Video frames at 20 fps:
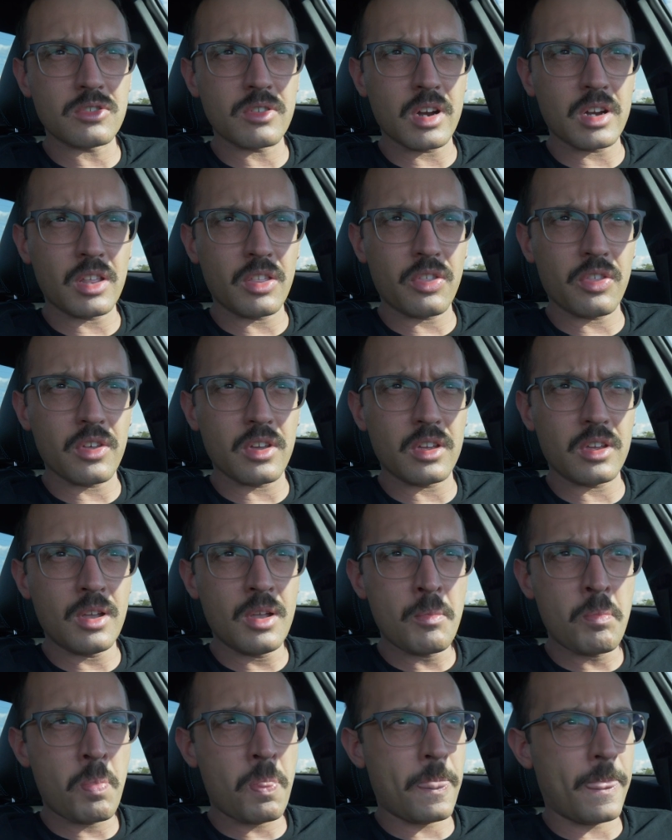or anything
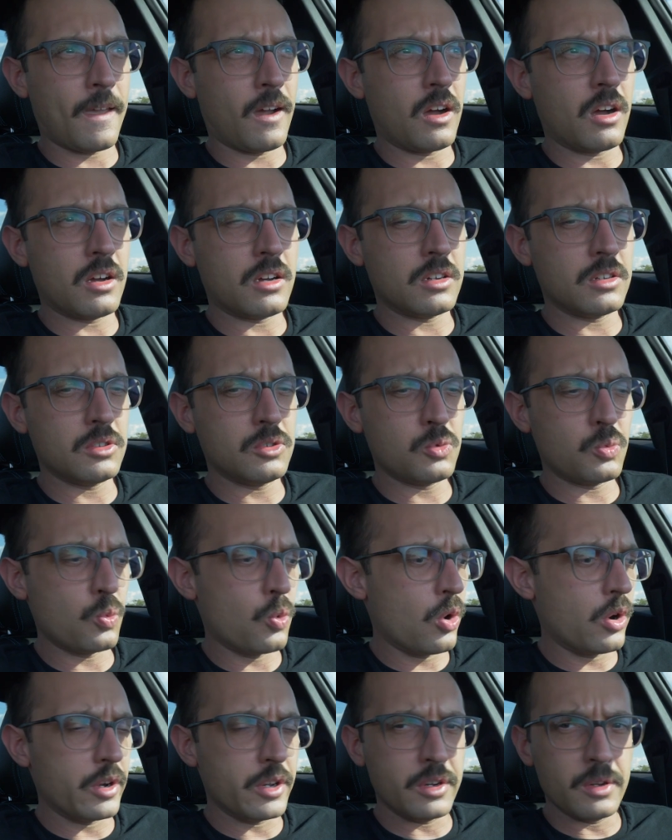
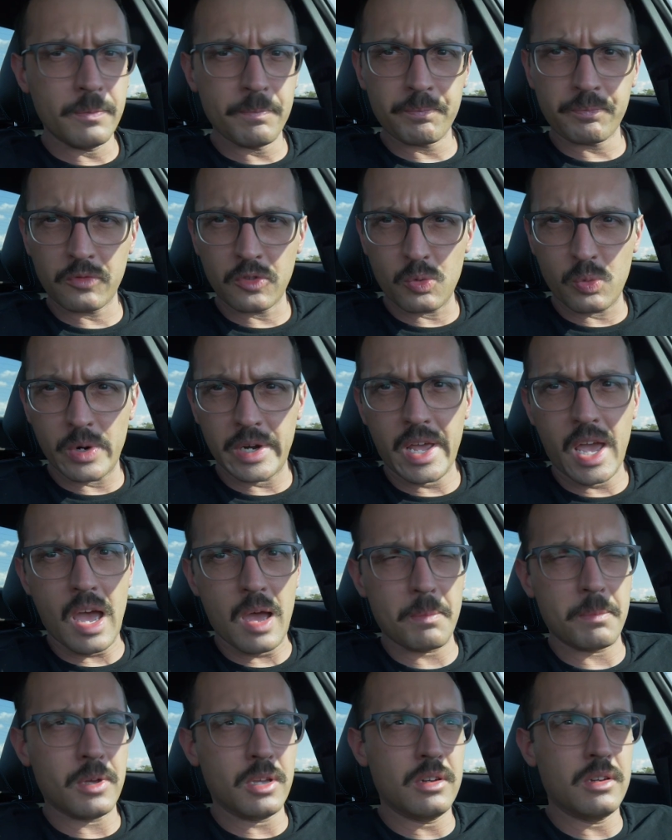would
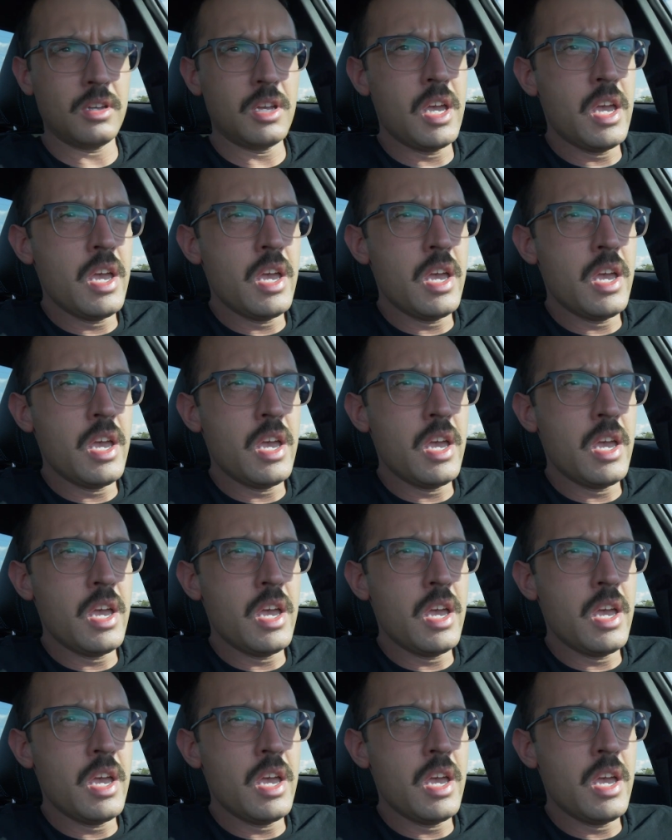happen.